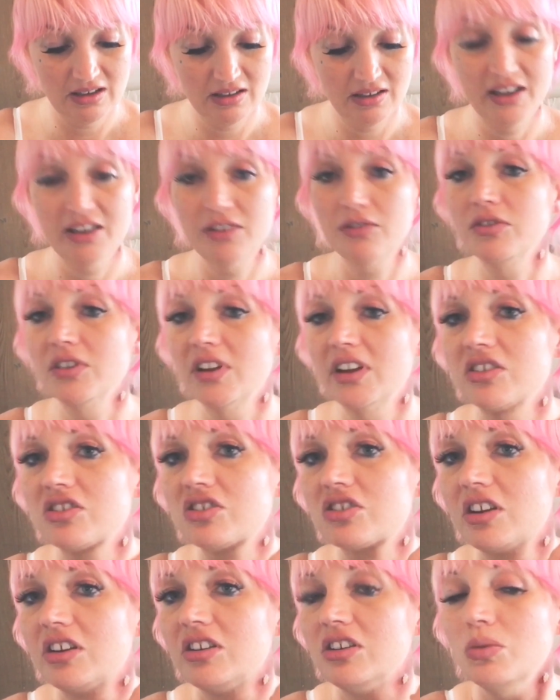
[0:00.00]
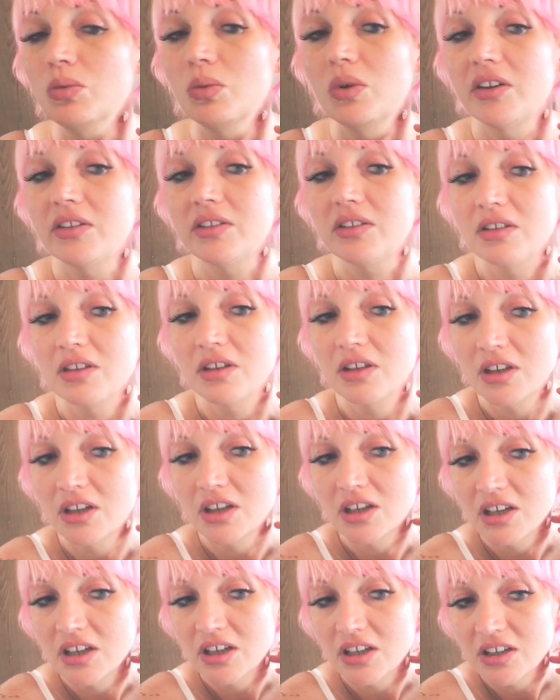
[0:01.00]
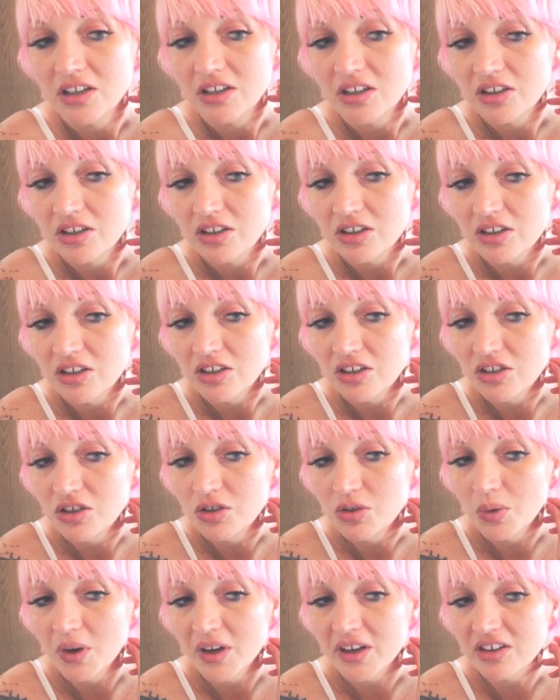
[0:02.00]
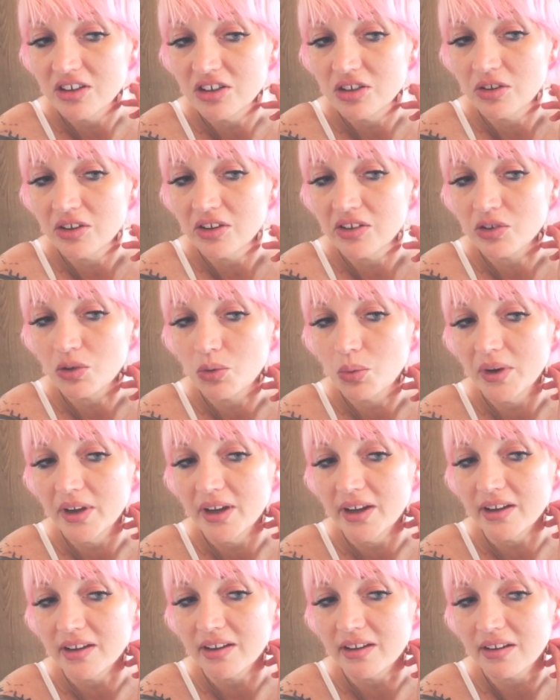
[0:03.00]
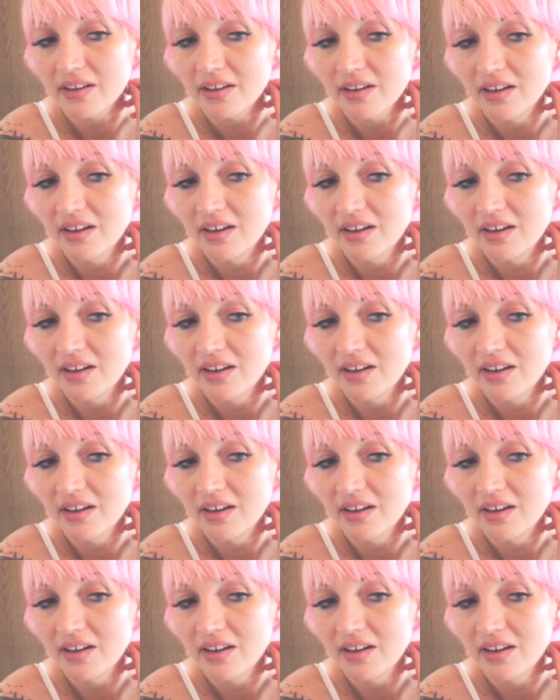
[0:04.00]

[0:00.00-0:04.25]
like flesh, and you want to do this quick